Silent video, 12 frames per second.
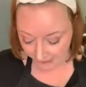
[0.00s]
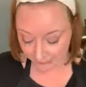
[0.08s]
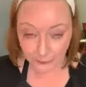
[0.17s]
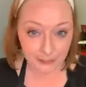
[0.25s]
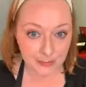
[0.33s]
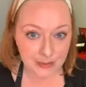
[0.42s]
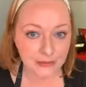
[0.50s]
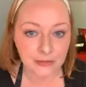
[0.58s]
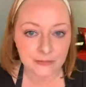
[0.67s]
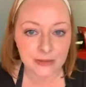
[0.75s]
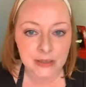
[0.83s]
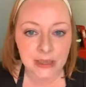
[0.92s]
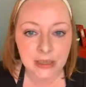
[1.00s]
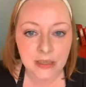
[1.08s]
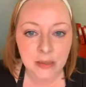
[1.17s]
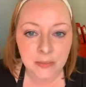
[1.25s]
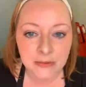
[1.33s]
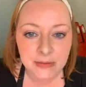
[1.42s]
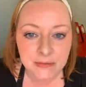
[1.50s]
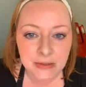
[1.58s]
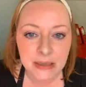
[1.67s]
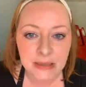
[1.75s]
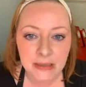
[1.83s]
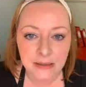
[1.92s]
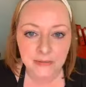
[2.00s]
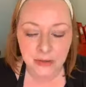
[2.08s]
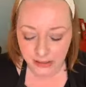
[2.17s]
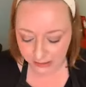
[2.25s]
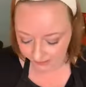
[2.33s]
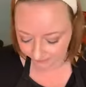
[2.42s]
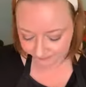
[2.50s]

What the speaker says: for my mineral foundation above everything that I've tried.